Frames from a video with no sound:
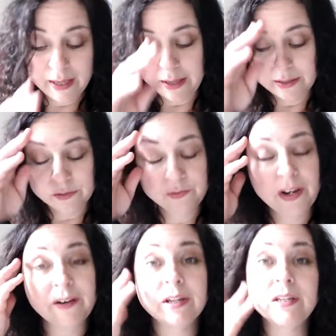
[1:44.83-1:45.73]
it's
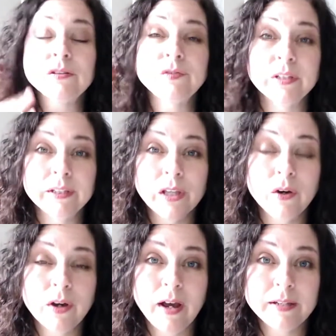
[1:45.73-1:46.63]
very useful in
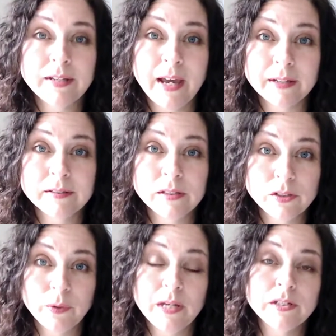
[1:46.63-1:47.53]
low contact
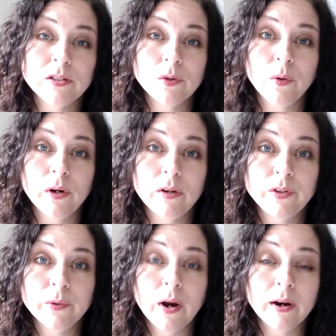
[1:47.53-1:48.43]
situations, or if
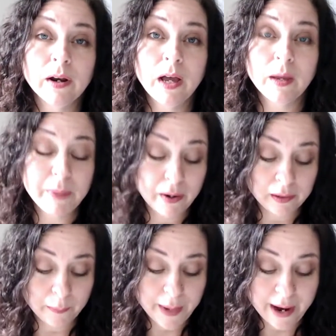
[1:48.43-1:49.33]
you are uh,
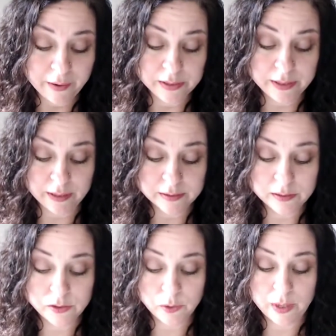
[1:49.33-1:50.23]
parallel parenting
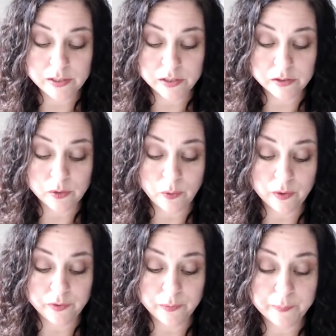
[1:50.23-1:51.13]
situations, or
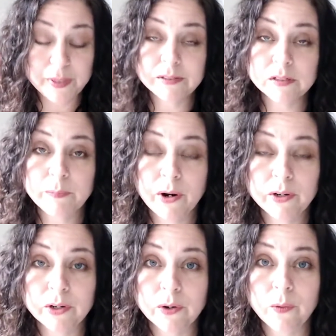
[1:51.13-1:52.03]
if you're a business
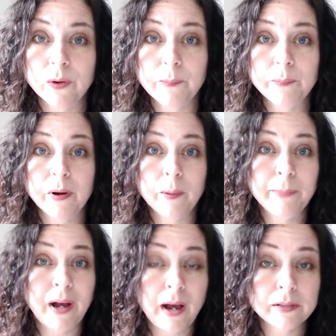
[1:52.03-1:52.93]
partner or, or a
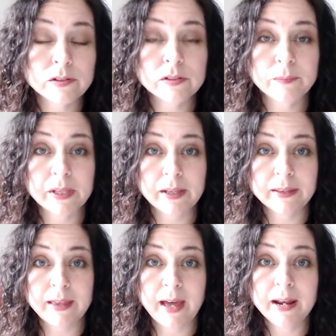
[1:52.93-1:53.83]
boss or something
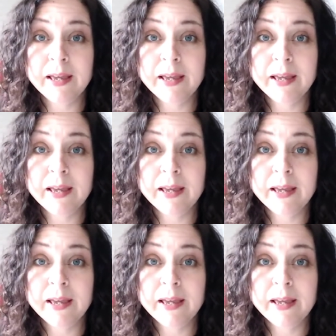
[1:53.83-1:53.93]
like that.